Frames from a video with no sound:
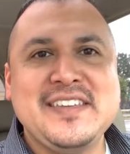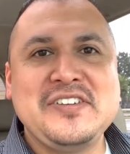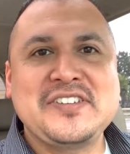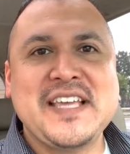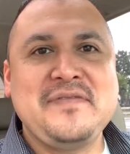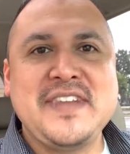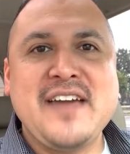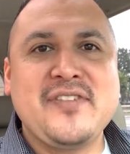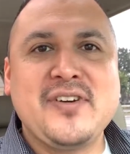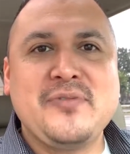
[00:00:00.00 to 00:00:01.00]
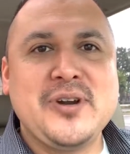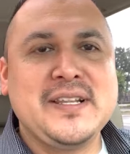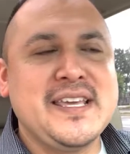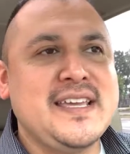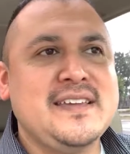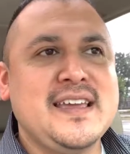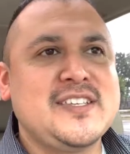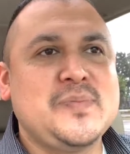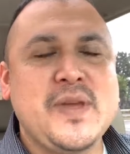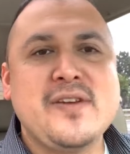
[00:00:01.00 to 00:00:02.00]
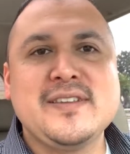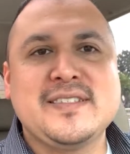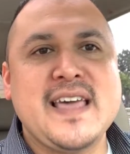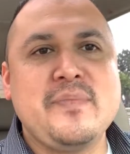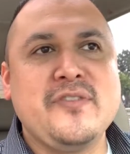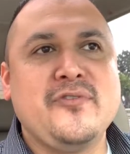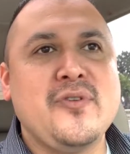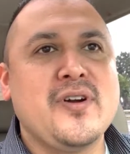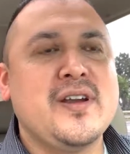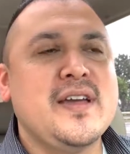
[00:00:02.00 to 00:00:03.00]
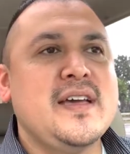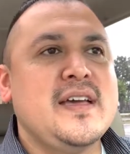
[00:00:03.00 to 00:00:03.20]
You know, cuz I've never really experienced that before.